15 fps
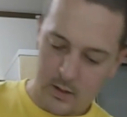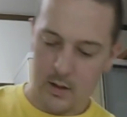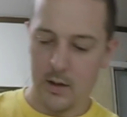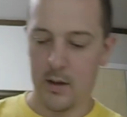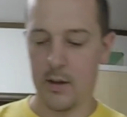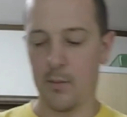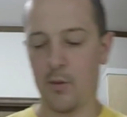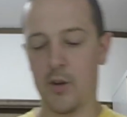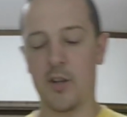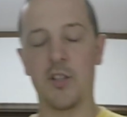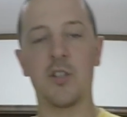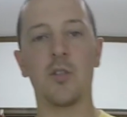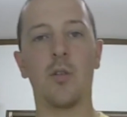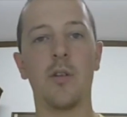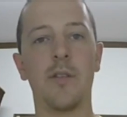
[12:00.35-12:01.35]
And we're going to
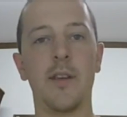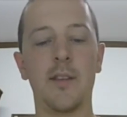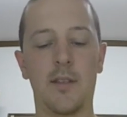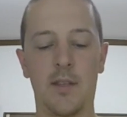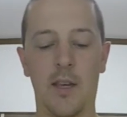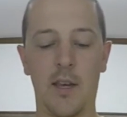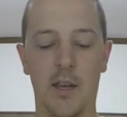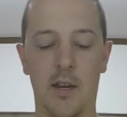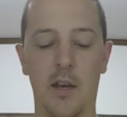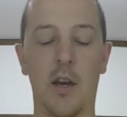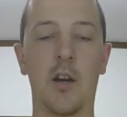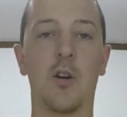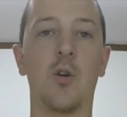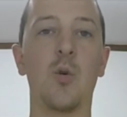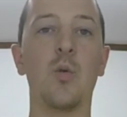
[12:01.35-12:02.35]
store this in
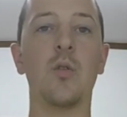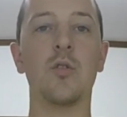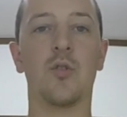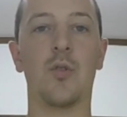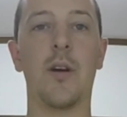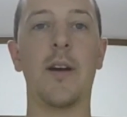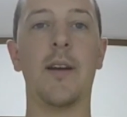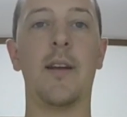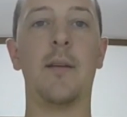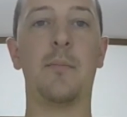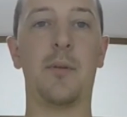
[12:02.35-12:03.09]
a cool, dry